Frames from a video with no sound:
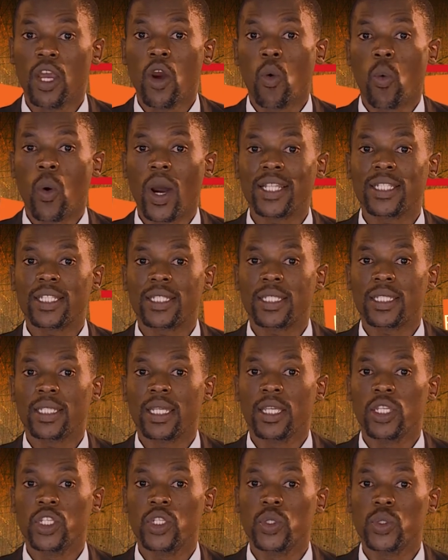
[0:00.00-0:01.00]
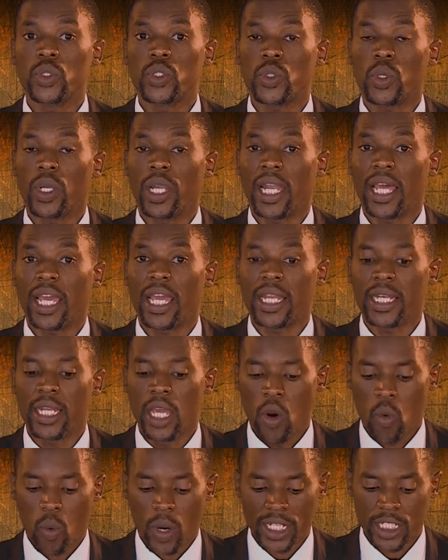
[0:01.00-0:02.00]
wants you to learn
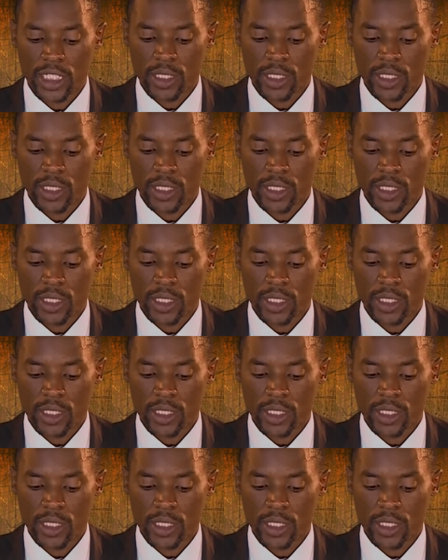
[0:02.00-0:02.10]
what